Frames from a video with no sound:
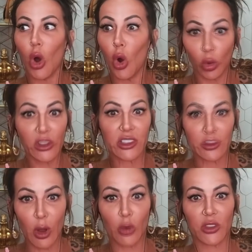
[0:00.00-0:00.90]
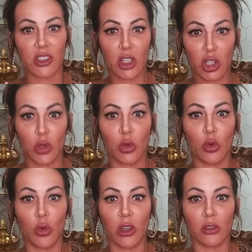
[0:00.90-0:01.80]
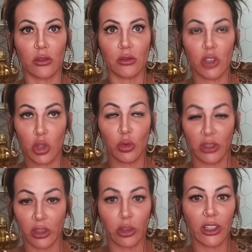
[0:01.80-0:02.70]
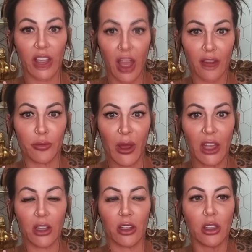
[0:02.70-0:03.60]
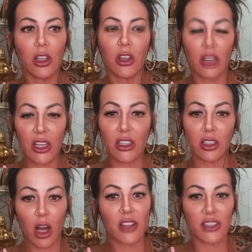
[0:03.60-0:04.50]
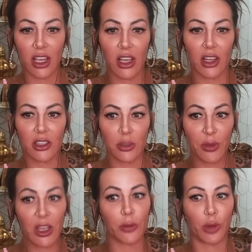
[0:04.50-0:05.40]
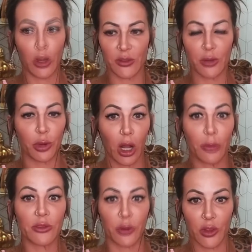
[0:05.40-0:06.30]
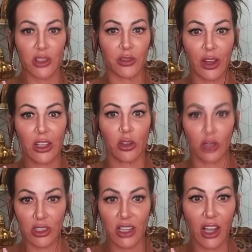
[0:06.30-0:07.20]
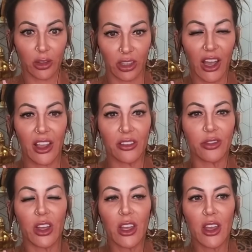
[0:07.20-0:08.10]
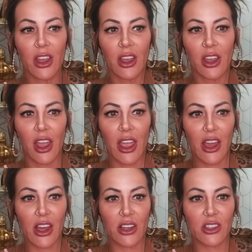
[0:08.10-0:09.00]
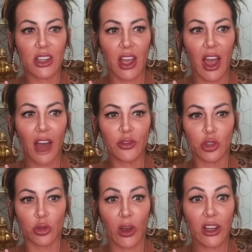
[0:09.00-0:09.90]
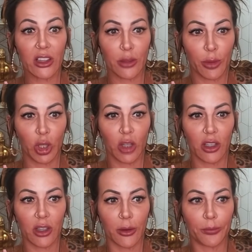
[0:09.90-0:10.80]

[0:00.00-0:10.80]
holy smokes, you literally have been in God's hands being prepped and primed for this fight your entire life. And after writing the book,